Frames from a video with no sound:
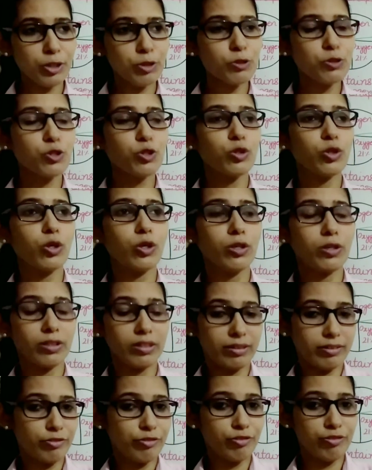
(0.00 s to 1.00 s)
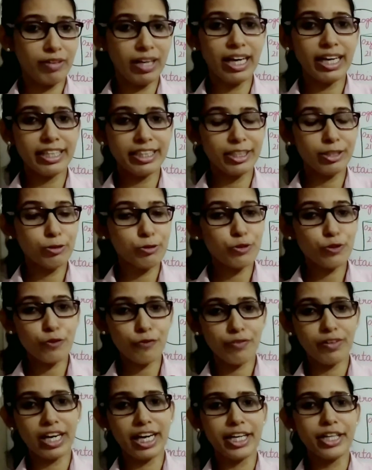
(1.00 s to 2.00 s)
They also
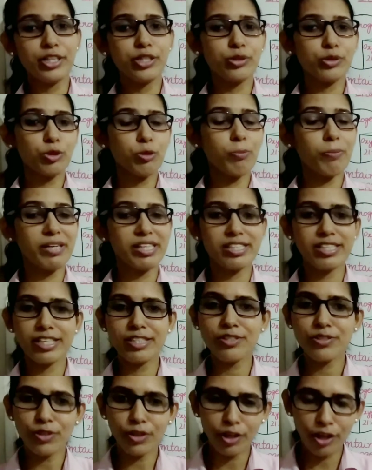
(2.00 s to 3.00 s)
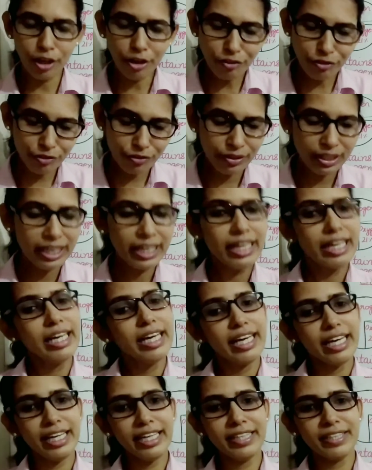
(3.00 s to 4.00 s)
fly due to presence of
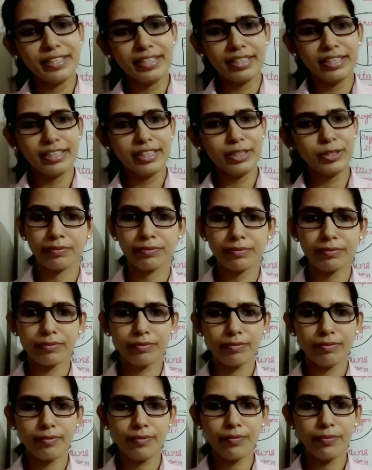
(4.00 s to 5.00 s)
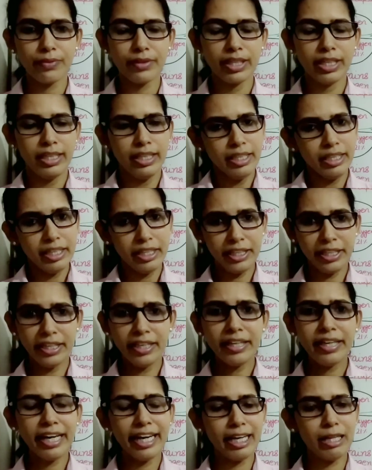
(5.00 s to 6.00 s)
air.
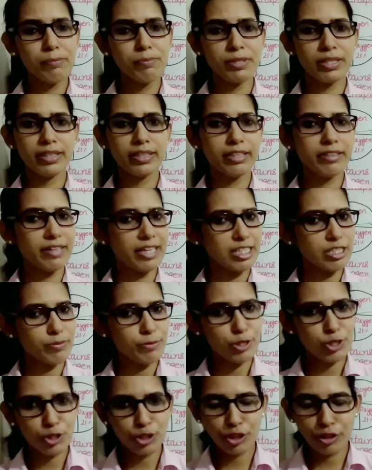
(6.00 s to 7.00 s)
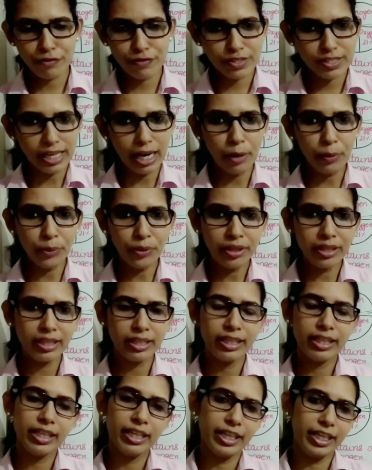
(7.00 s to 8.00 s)
Air helps in the transmission of sound.
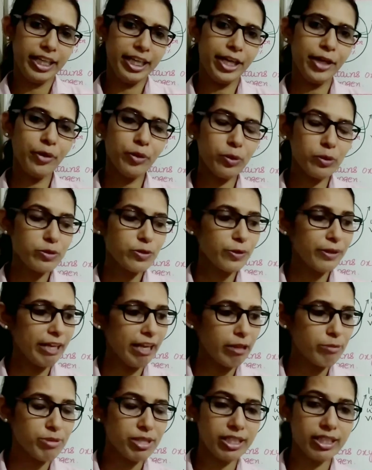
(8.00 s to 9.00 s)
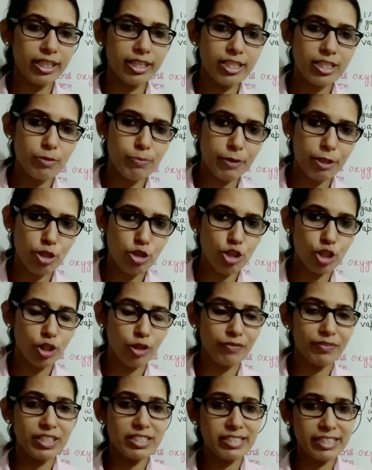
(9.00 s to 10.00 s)
Air also helps in the
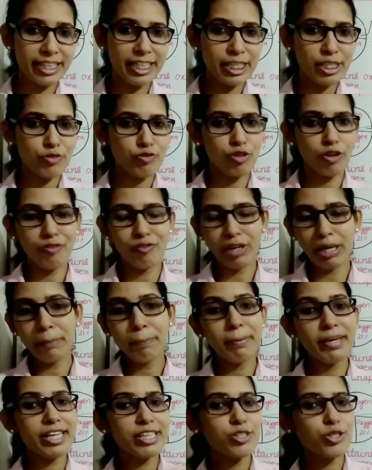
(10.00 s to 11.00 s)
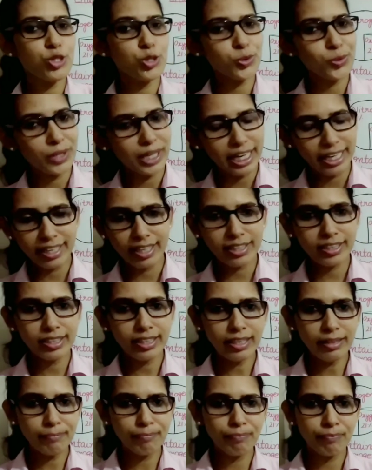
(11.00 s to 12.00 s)
dispersal of the seeds from one place to
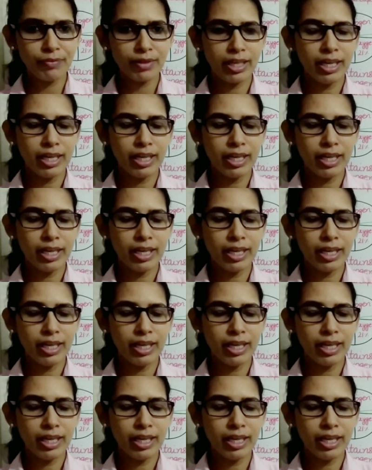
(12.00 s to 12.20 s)
another.